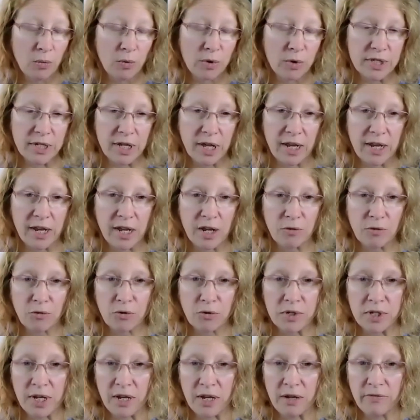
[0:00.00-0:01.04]
was getting
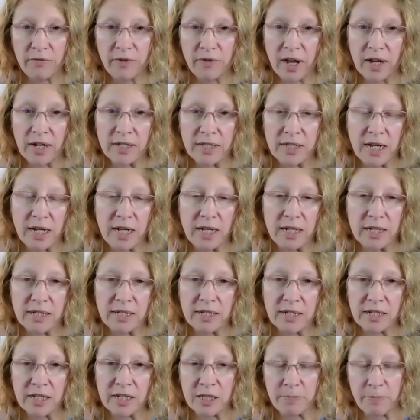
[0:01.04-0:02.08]
routine
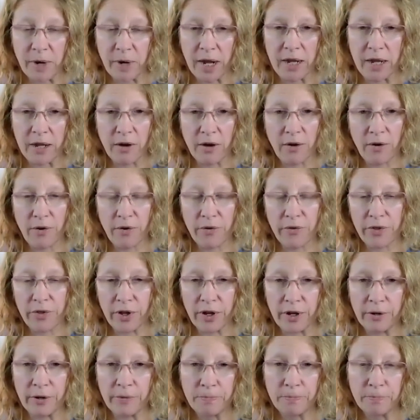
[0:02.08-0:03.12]
vaccines despite
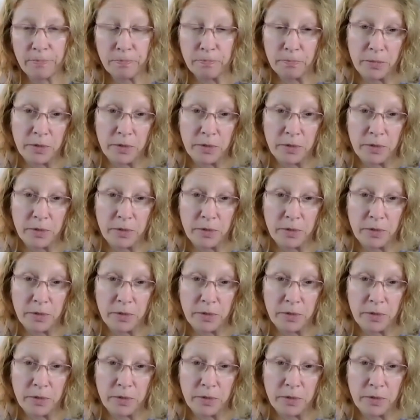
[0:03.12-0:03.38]
the